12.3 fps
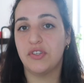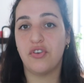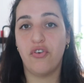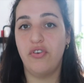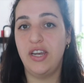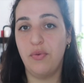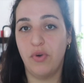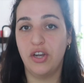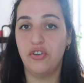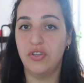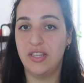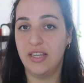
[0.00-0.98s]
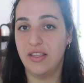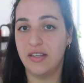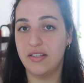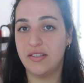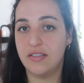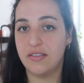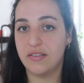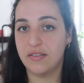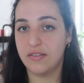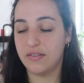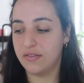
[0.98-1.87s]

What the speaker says: I was the only one who did this.